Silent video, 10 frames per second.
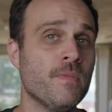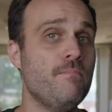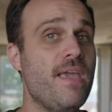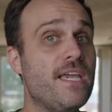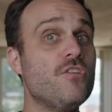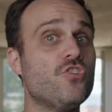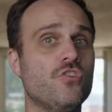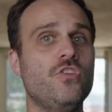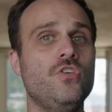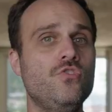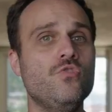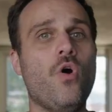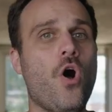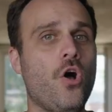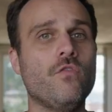Making sure that you do
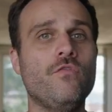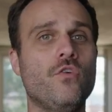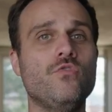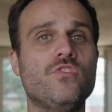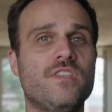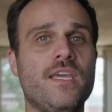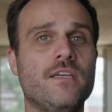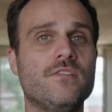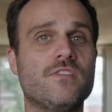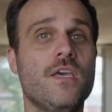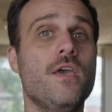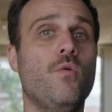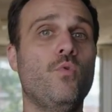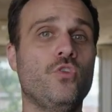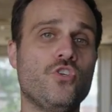all of those things
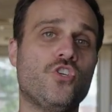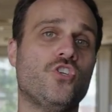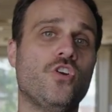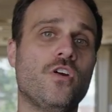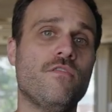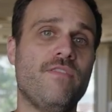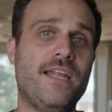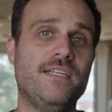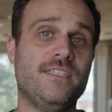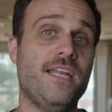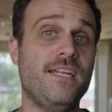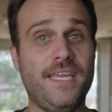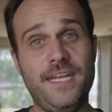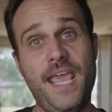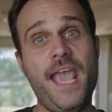will ensure that a tenant
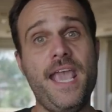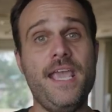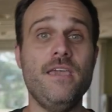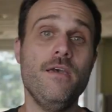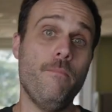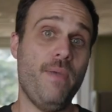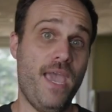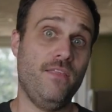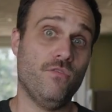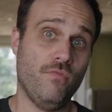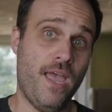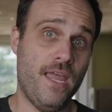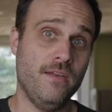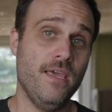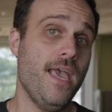can A, pay the
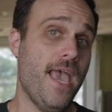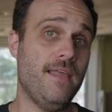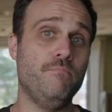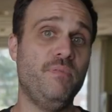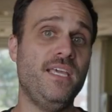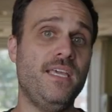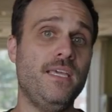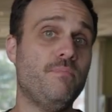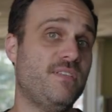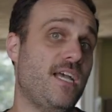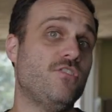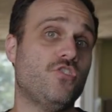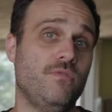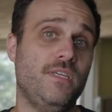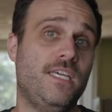rent, and B,
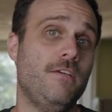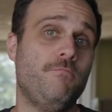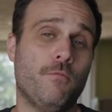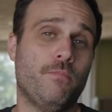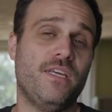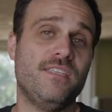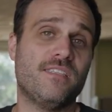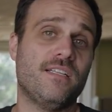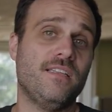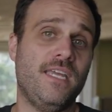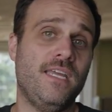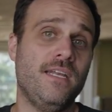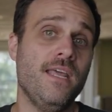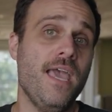potentially keep your place clean